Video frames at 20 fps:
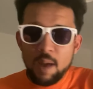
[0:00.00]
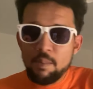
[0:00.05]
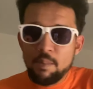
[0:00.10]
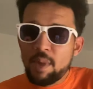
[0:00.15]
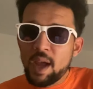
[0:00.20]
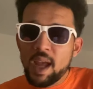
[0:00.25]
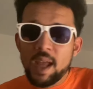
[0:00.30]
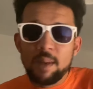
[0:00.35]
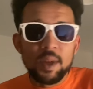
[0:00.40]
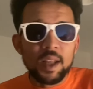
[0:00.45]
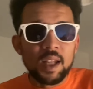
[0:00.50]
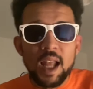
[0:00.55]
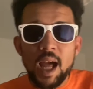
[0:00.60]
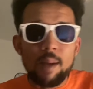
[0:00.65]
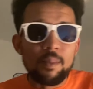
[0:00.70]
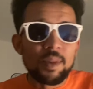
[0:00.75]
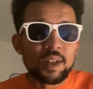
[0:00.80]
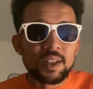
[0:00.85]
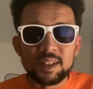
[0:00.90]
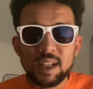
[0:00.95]
Baby
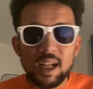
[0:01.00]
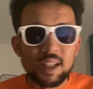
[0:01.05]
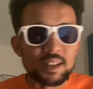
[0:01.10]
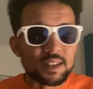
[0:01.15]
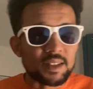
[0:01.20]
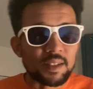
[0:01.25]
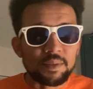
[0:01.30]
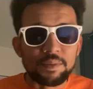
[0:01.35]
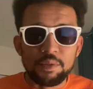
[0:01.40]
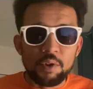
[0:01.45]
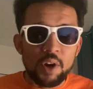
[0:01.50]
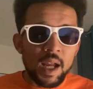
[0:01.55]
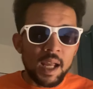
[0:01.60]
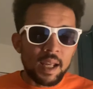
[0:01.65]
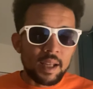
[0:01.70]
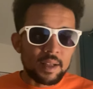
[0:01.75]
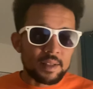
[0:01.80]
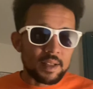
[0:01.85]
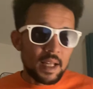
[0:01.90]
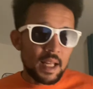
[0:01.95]
llama starts to
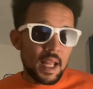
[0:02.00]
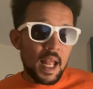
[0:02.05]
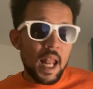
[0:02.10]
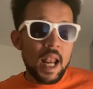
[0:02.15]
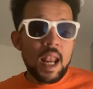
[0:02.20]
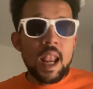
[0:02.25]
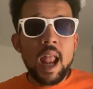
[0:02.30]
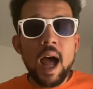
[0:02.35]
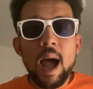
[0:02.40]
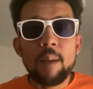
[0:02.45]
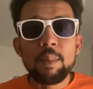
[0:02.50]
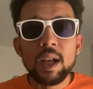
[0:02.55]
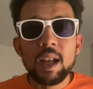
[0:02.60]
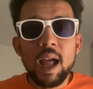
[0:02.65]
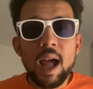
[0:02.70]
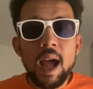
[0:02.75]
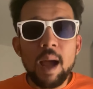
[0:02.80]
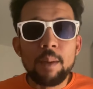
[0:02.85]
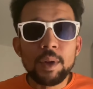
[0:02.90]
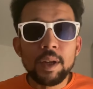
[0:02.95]
fret. Llama,
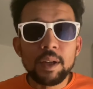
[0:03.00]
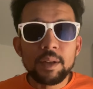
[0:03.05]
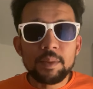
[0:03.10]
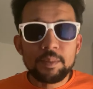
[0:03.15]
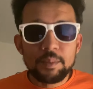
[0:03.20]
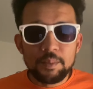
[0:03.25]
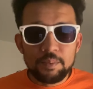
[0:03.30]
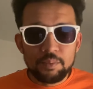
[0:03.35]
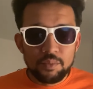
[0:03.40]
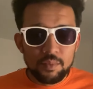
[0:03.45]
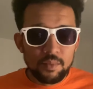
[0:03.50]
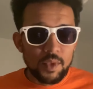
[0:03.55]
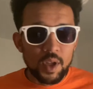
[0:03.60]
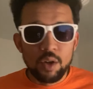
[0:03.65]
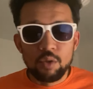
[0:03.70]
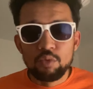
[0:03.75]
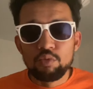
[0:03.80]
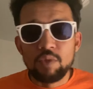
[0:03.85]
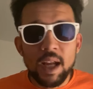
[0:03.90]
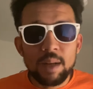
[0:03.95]
llama,
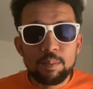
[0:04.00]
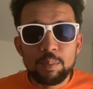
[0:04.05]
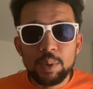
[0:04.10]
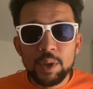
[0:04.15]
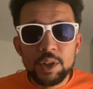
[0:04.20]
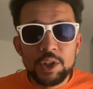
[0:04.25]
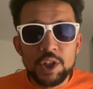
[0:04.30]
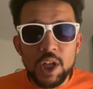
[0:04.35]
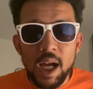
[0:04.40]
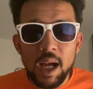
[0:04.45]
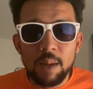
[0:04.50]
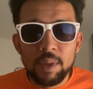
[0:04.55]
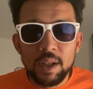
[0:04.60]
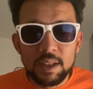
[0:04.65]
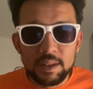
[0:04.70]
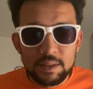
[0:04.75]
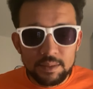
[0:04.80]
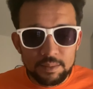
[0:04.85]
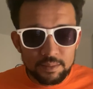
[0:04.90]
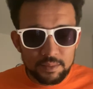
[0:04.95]
red
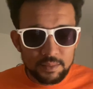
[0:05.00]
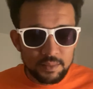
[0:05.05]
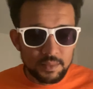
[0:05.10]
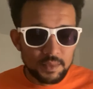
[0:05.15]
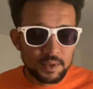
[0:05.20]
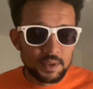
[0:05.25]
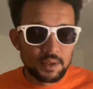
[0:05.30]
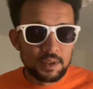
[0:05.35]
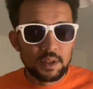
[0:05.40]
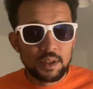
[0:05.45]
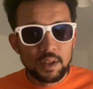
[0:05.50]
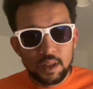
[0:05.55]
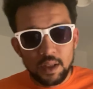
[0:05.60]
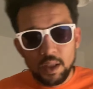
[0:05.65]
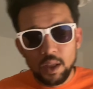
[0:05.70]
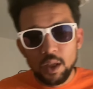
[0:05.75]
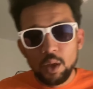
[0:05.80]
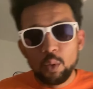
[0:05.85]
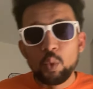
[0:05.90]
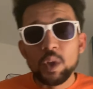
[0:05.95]
pyjama.
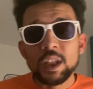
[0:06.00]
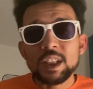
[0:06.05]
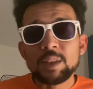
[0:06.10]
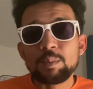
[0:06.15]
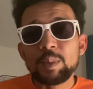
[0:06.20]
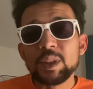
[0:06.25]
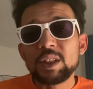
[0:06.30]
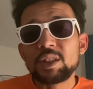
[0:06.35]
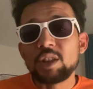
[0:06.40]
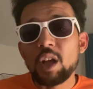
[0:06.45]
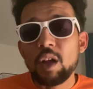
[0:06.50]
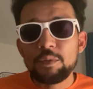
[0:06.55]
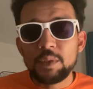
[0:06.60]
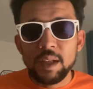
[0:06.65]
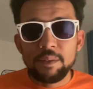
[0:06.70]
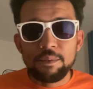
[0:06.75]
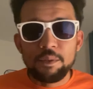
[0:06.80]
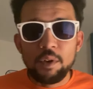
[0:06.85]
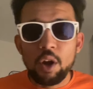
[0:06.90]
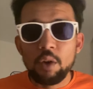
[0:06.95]
Whisper
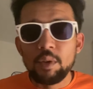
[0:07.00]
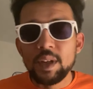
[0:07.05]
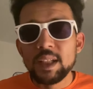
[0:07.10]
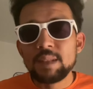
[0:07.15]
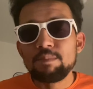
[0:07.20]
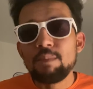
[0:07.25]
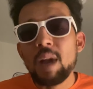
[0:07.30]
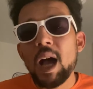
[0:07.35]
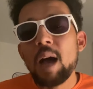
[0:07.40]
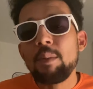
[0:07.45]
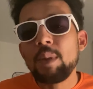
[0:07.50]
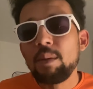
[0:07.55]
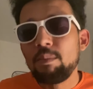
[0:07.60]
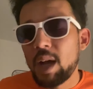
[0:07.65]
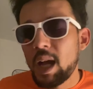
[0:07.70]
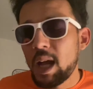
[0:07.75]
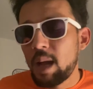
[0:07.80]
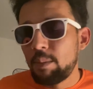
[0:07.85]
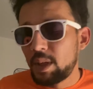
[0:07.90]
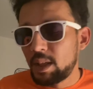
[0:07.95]
softly for his mama,
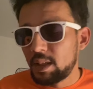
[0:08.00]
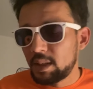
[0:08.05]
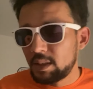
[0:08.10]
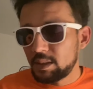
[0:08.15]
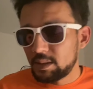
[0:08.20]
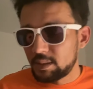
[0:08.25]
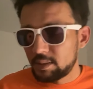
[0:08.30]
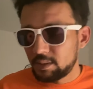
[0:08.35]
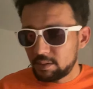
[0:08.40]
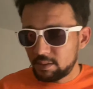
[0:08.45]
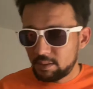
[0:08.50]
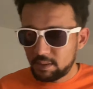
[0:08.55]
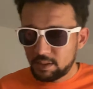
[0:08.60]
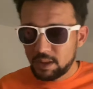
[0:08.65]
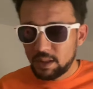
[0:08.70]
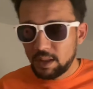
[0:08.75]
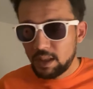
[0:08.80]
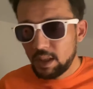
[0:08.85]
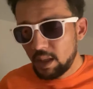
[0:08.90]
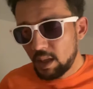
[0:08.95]
mama.
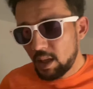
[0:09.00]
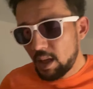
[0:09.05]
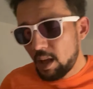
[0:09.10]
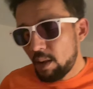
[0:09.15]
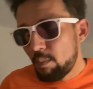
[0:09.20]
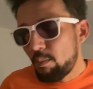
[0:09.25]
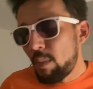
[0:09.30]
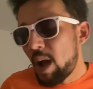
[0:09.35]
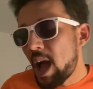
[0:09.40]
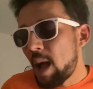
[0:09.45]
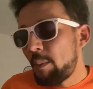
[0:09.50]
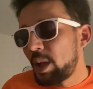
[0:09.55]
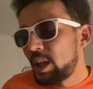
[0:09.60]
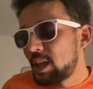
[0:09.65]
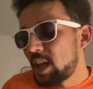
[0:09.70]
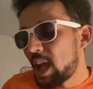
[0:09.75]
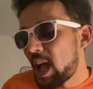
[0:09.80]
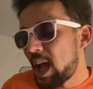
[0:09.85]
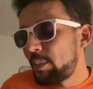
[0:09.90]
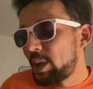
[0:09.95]
Mama
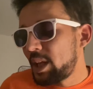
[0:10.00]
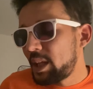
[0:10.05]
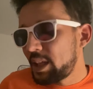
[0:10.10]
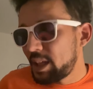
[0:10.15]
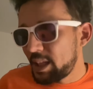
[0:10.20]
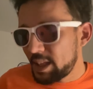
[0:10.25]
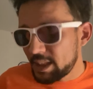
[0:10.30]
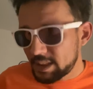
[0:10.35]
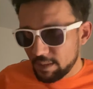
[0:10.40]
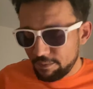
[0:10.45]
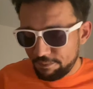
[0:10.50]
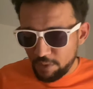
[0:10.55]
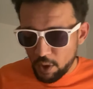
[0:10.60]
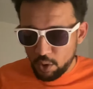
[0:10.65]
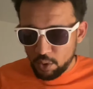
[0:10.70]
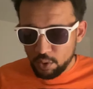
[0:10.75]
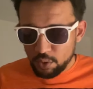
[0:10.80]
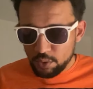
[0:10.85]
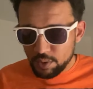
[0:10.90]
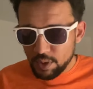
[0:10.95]
llama hears the
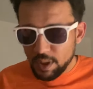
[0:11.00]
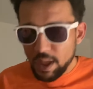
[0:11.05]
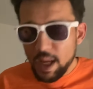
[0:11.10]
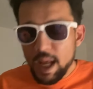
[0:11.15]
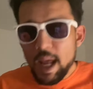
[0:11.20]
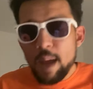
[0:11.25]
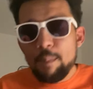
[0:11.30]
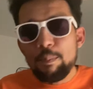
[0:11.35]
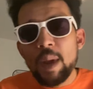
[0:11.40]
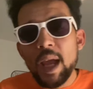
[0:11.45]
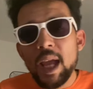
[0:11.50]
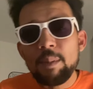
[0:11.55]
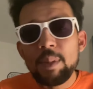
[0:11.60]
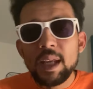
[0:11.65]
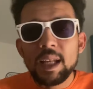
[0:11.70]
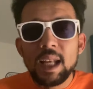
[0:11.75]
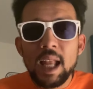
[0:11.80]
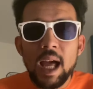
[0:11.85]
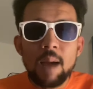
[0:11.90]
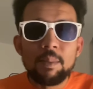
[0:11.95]
phone.
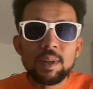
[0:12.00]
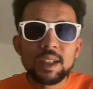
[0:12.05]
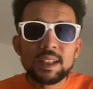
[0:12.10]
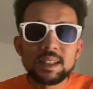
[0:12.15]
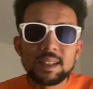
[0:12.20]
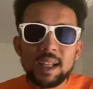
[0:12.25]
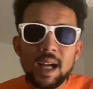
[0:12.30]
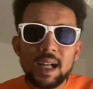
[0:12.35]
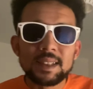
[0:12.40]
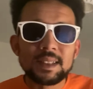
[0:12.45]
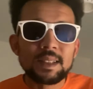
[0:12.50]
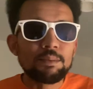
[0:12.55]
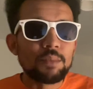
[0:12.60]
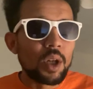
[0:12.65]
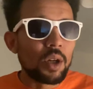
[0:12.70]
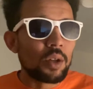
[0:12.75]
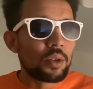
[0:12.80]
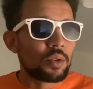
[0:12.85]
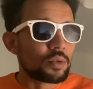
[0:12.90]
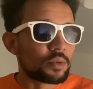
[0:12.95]
Baby llama starts to
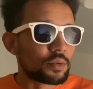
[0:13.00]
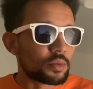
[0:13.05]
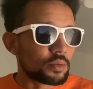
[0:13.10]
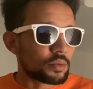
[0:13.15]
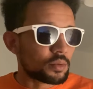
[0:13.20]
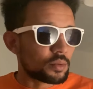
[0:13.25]
moan.